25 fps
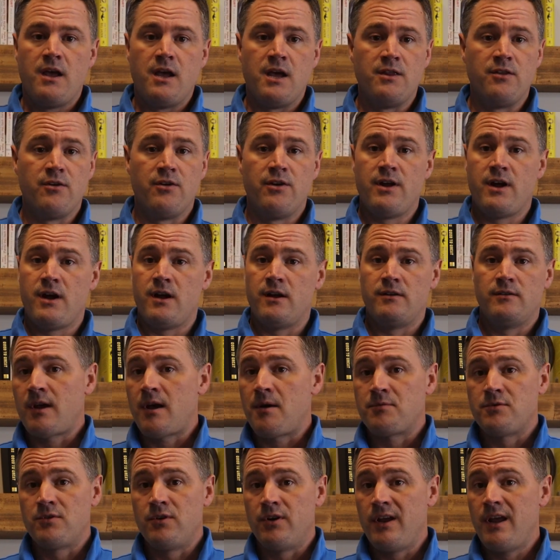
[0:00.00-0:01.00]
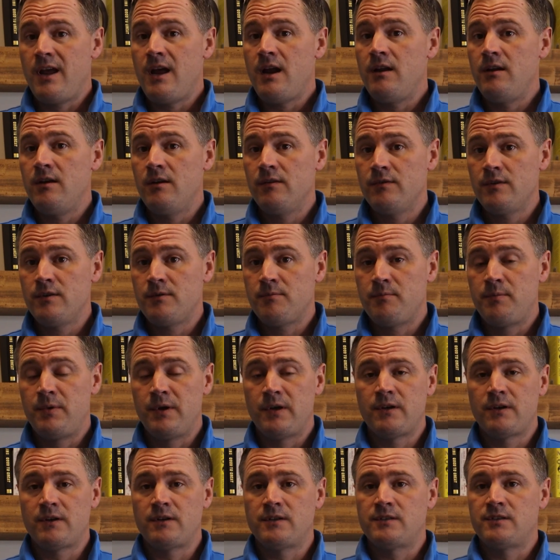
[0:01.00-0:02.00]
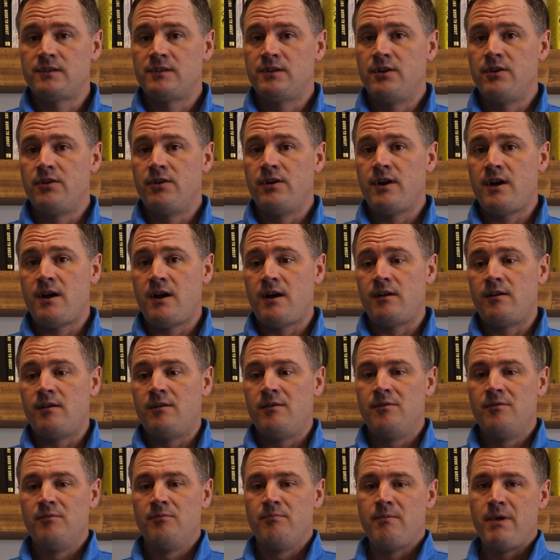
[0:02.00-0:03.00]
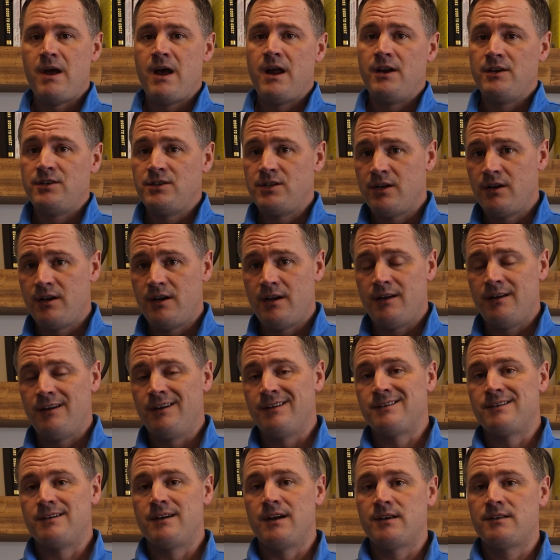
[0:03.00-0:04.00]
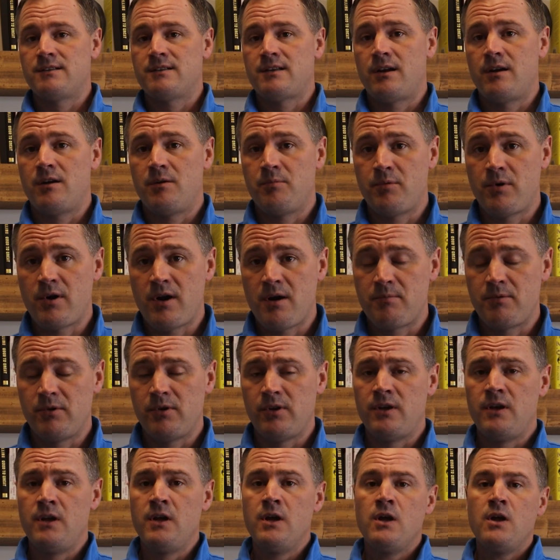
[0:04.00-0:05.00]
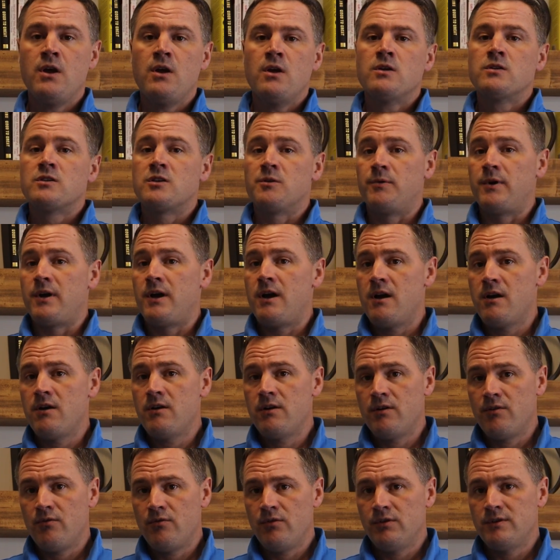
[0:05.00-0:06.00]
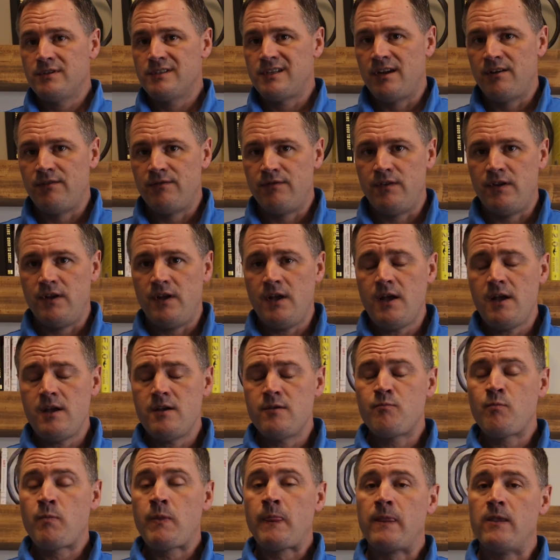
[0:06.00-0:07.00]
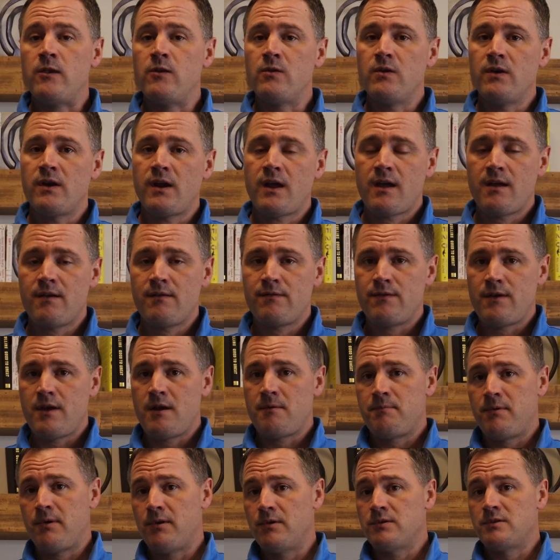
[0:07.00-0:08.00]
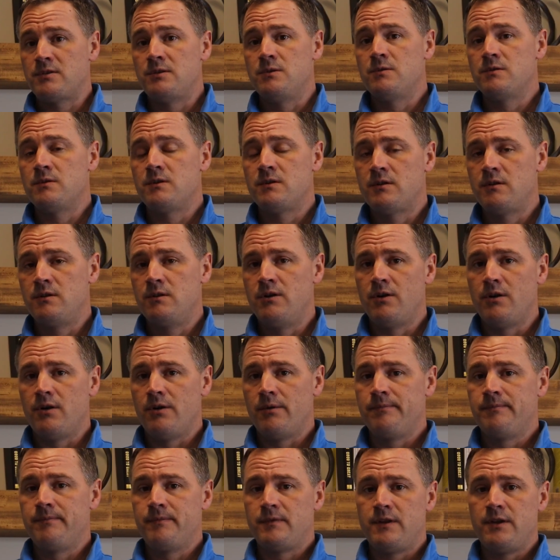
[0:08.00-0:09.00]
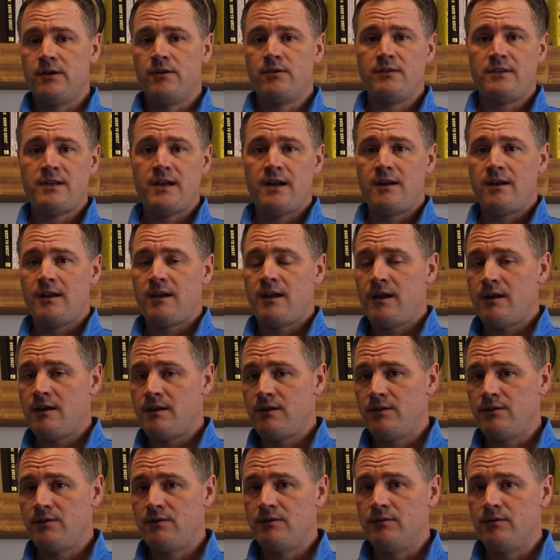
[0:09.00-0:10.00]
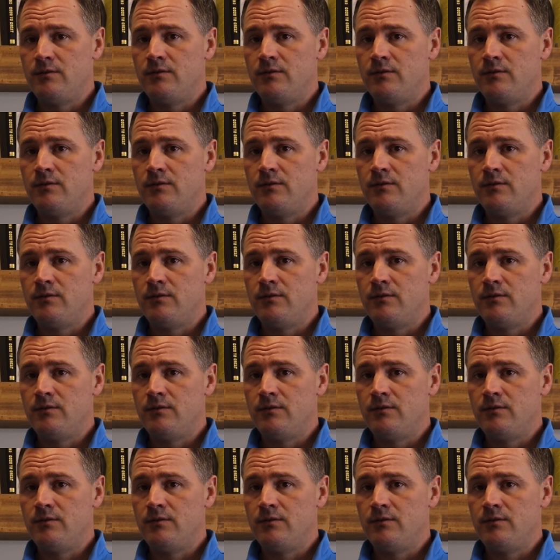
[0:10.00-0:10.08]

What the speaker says: and they're not capturing any of it because they're not managing it. It's not set up properly. So by hiring a real estate VA, you could have that person who's, their dedicated